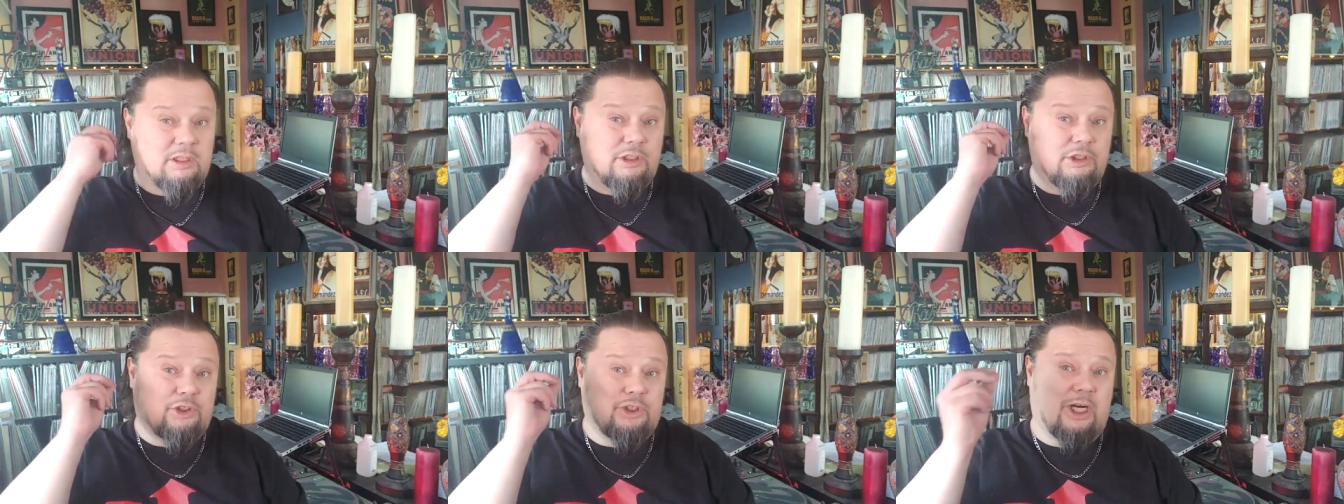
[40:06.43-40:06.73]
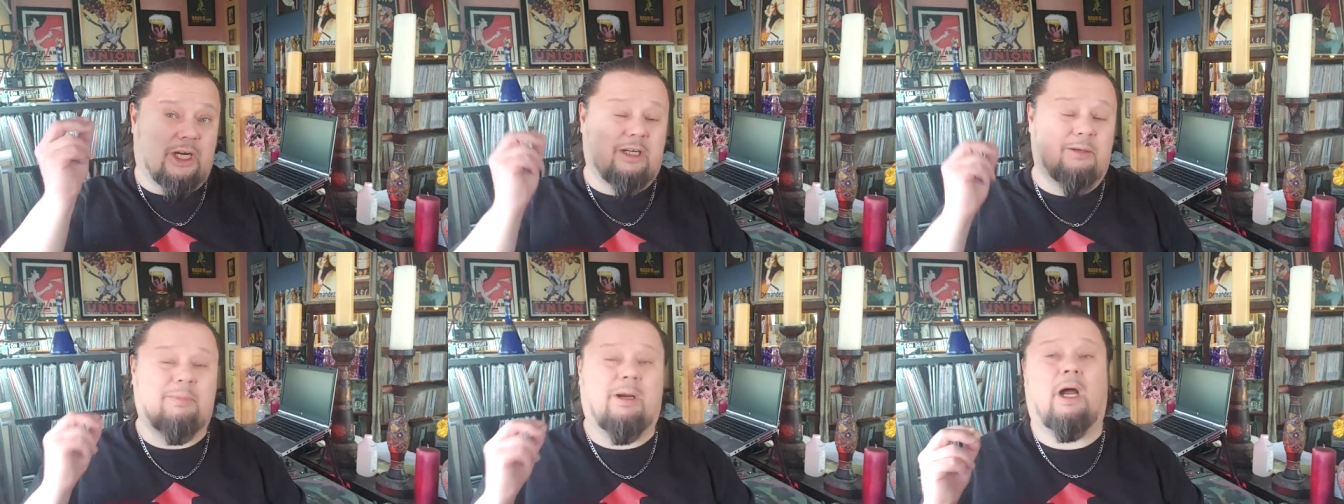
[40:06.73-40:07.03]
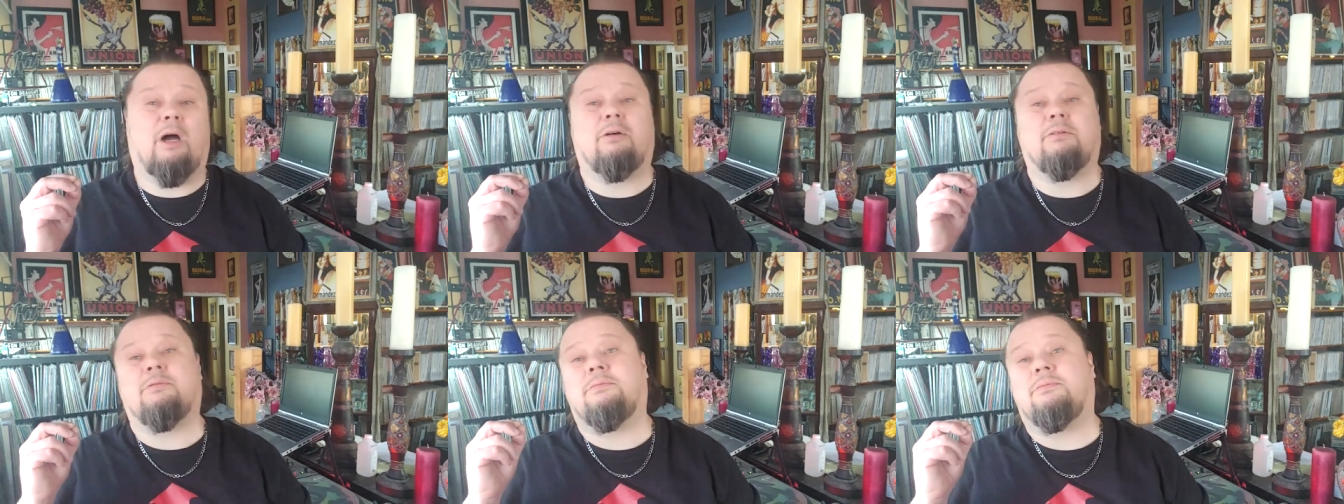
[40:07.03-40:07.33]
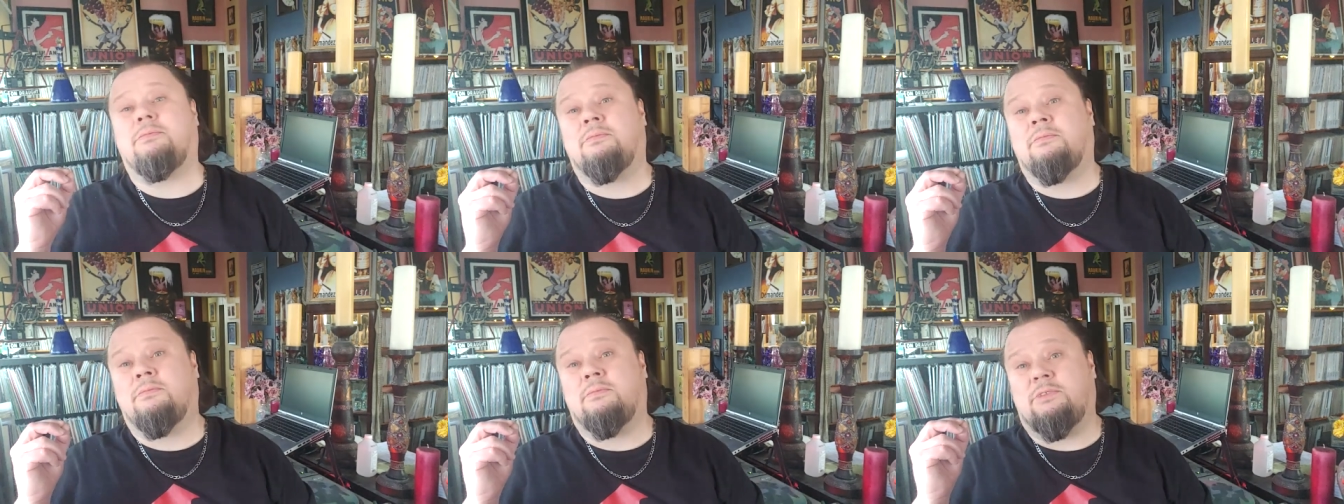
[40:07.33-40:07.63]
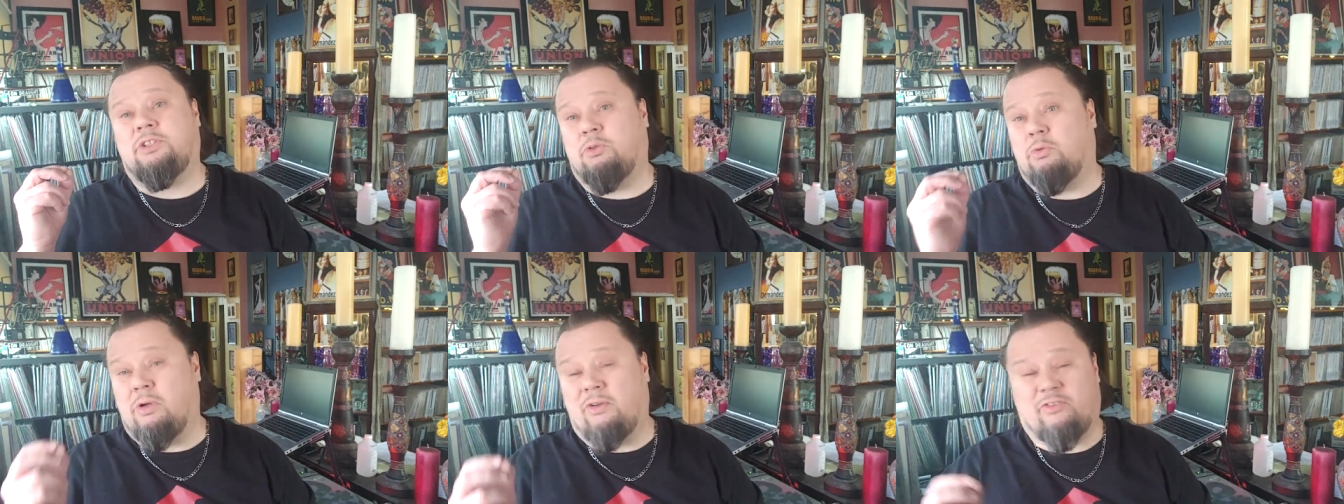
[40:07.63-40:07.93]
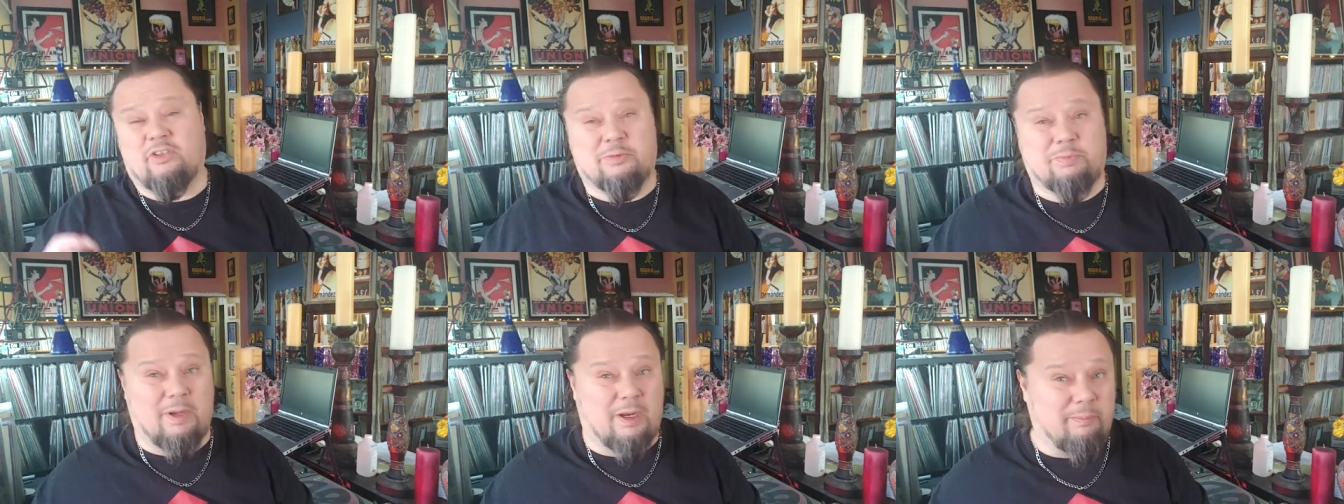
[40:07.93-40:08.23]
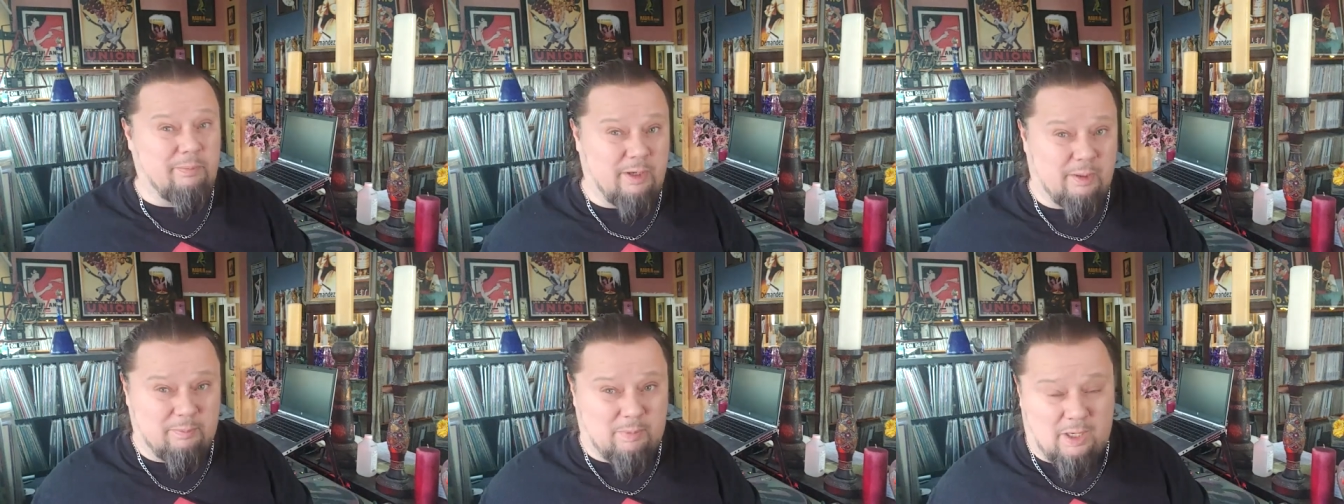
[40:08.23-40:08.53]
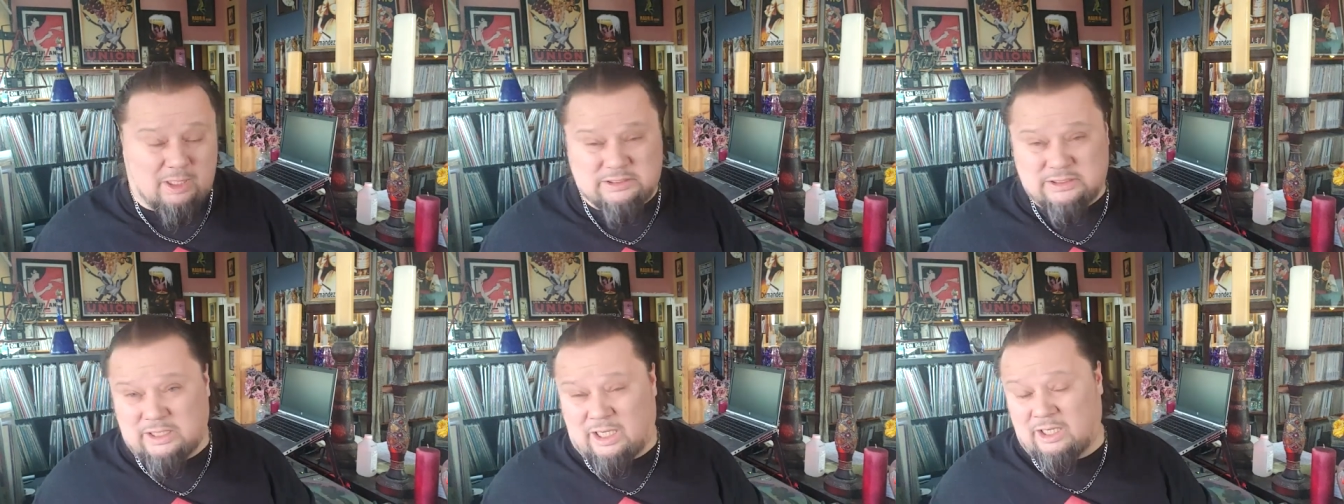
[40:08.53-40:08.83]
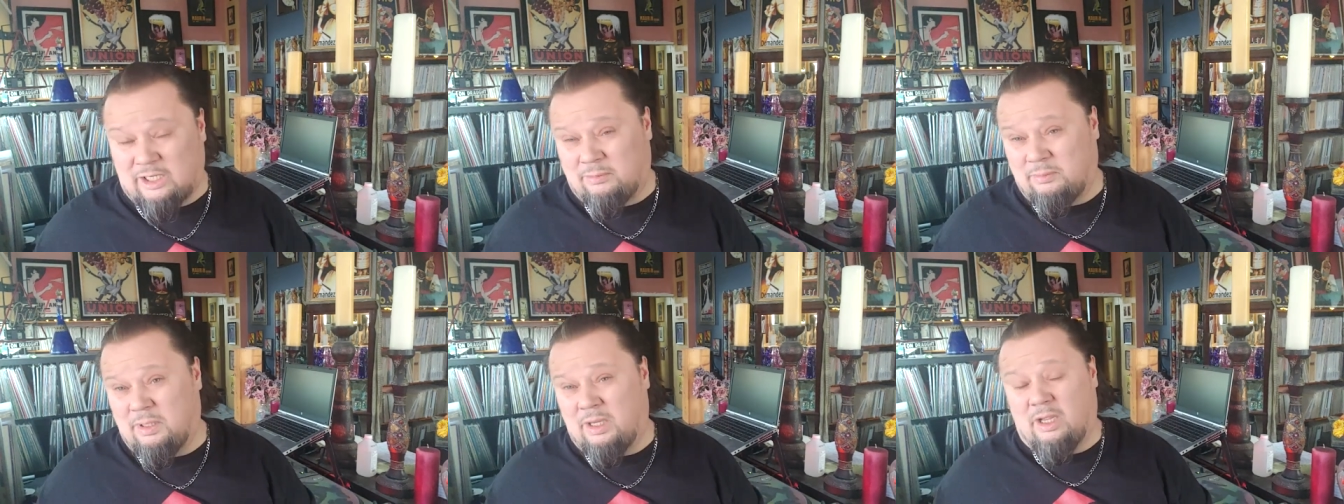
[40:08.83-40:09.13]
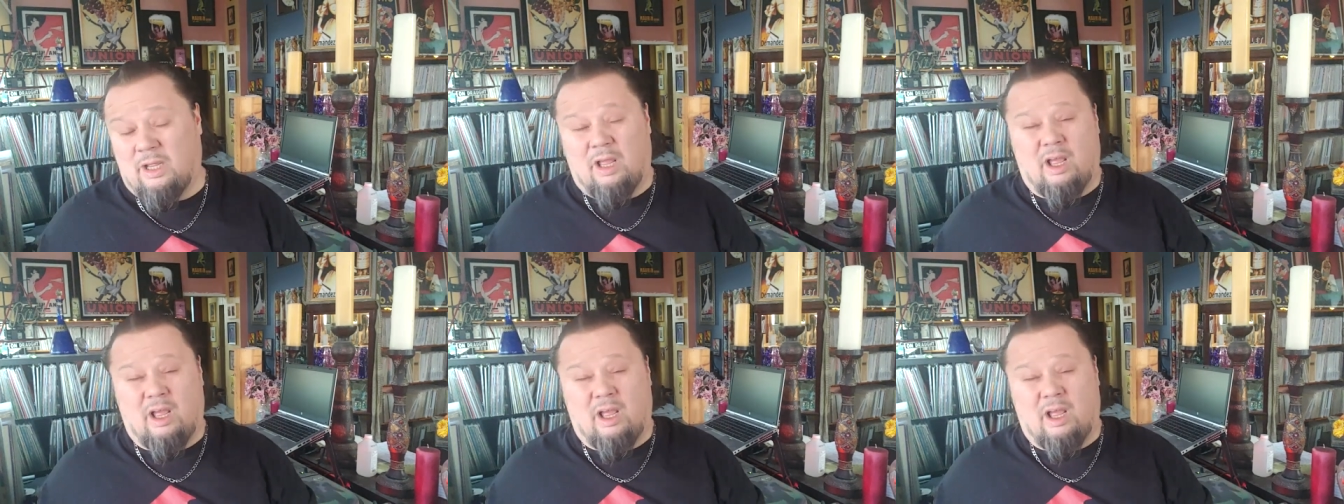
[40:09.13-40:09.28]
Check him out you won't have to spend big bucks on them.